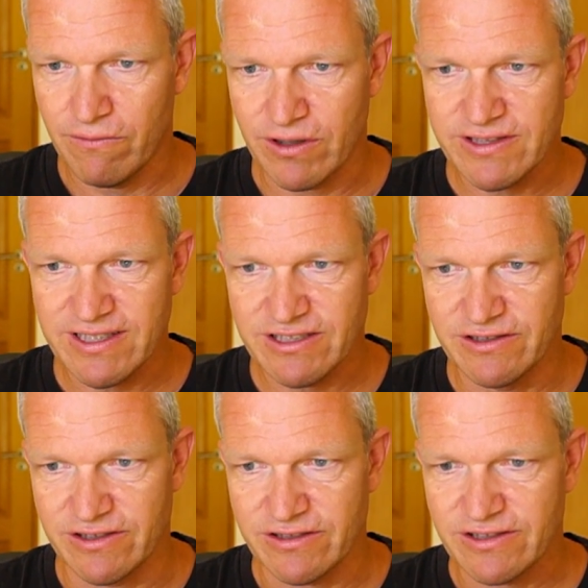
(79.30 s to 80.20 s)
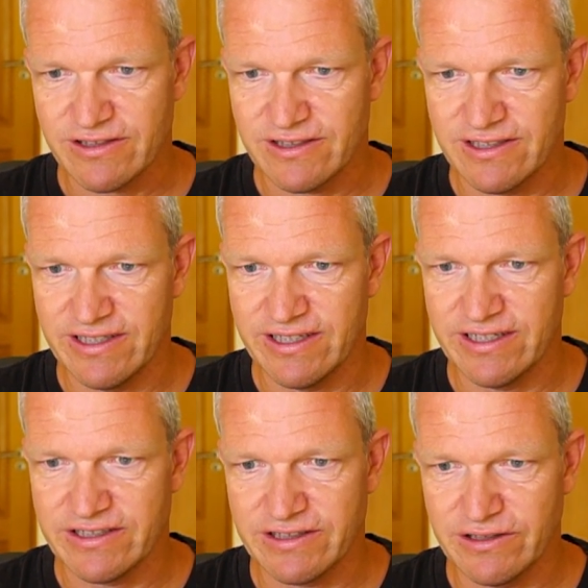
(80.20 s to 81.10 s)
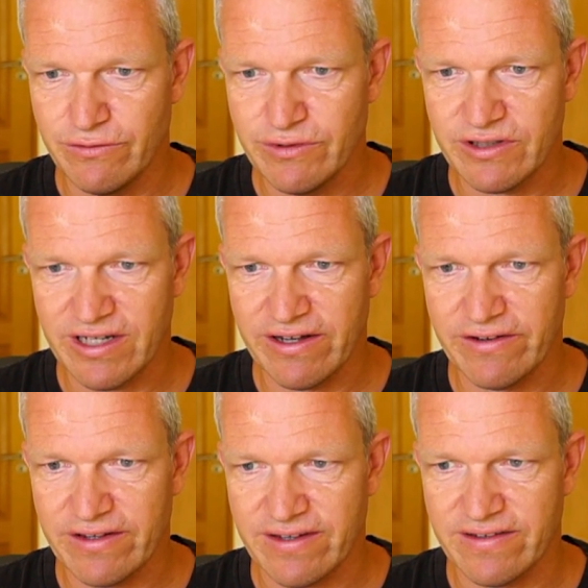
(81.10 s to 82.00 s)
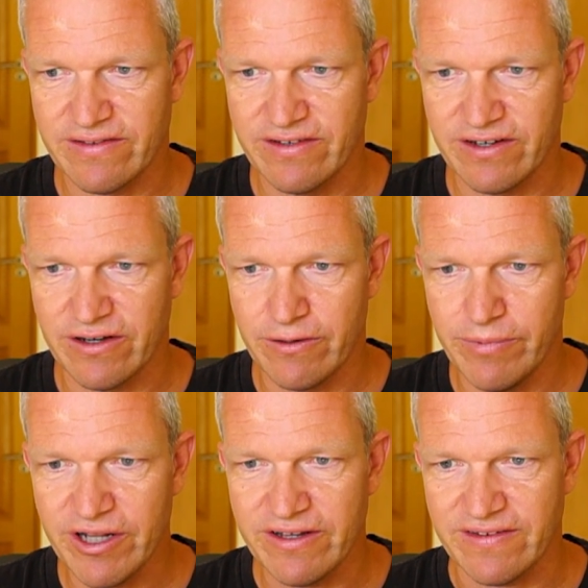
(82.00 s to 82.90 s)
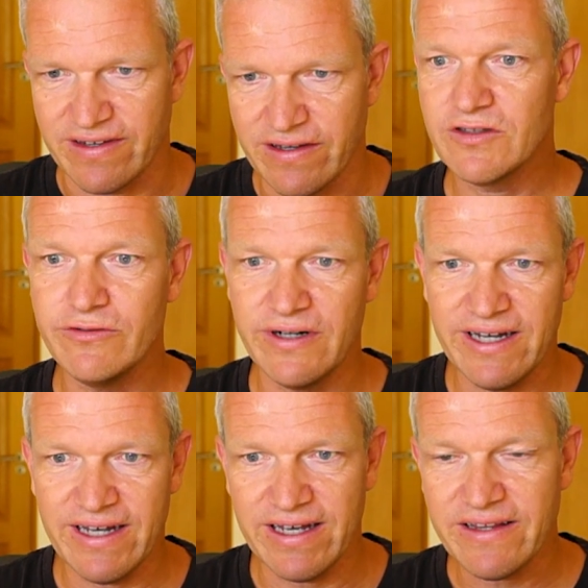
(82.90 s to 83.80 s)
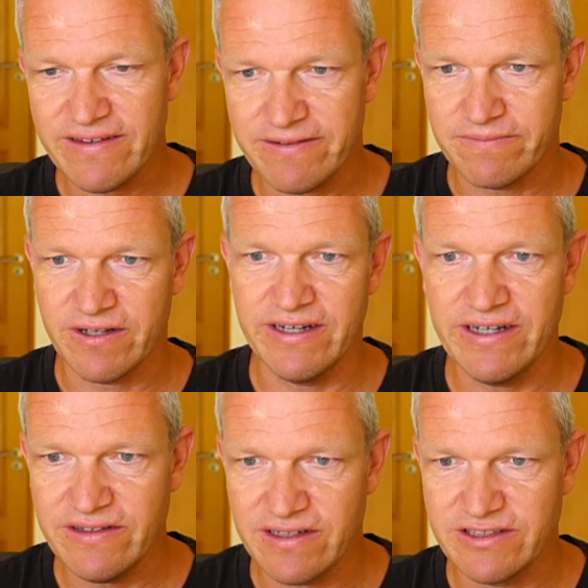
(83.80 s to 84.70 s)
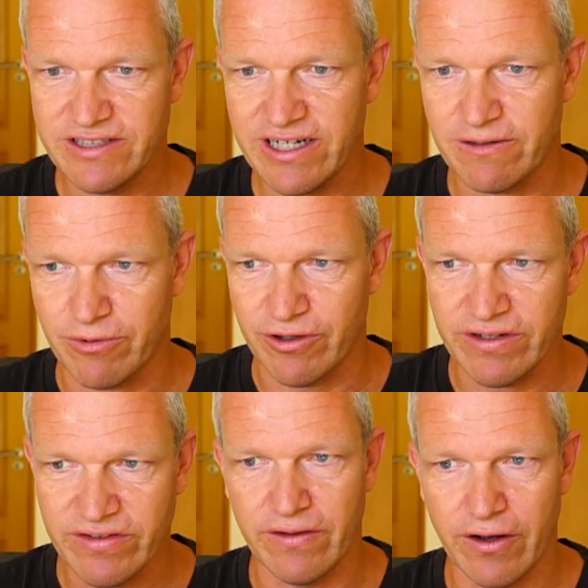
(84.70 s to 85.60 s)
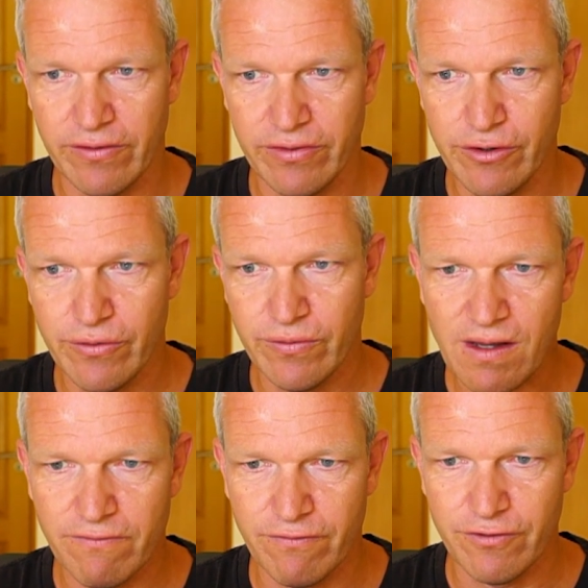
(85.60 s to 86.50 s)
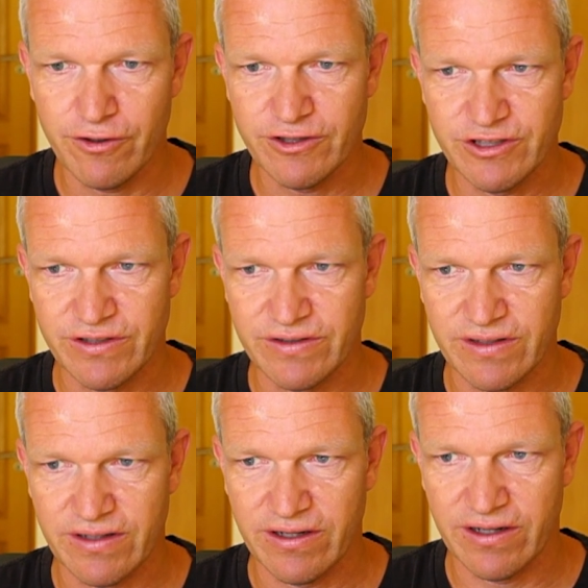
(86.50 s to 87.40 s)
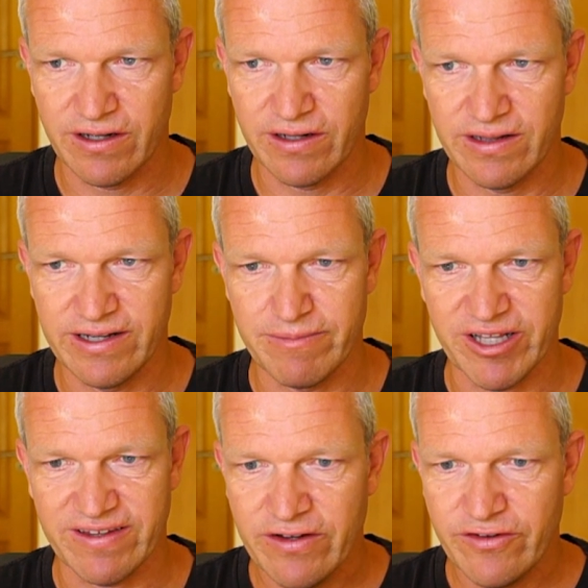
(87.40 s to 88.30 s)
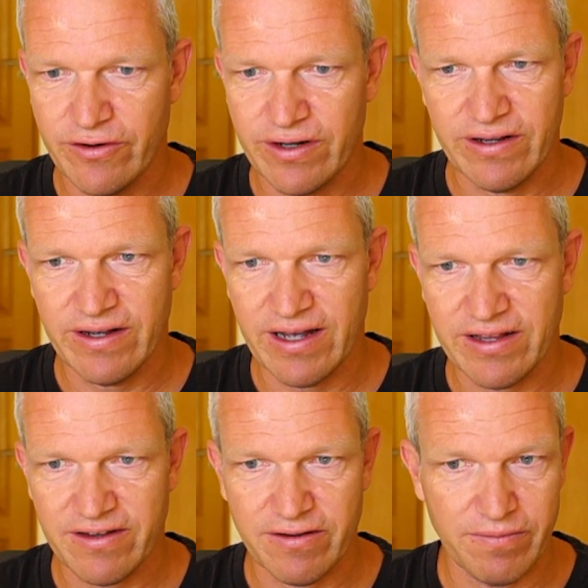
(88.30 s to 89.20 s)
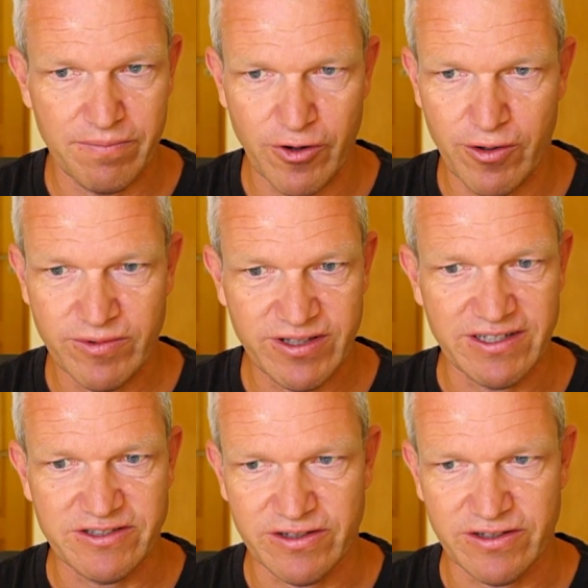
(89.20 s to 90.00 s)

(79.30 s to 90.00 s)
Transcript: What this does is you will get the ability to add in SharePoint a new version limit. So at the moment it's